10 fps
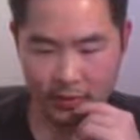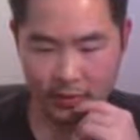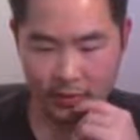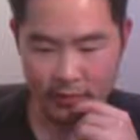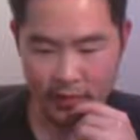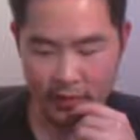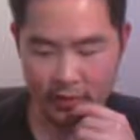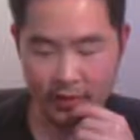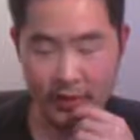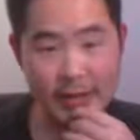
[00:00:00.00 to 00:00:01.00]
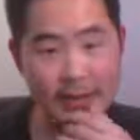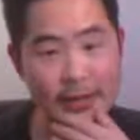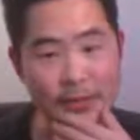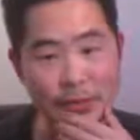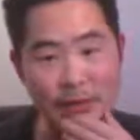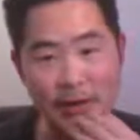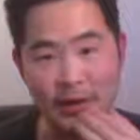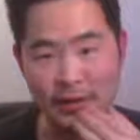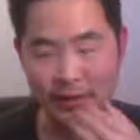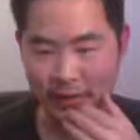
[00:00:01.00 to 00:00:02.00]
Alright. we're
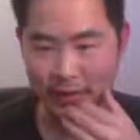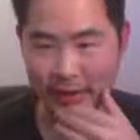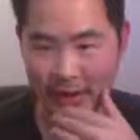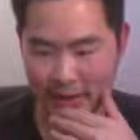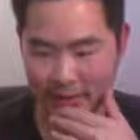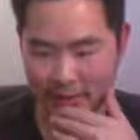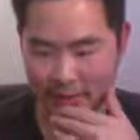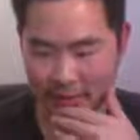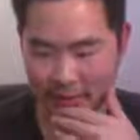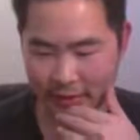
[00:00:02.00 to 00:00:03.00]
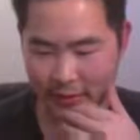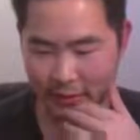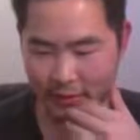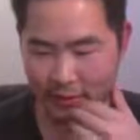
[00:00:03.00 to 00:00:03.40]
on to the last one. So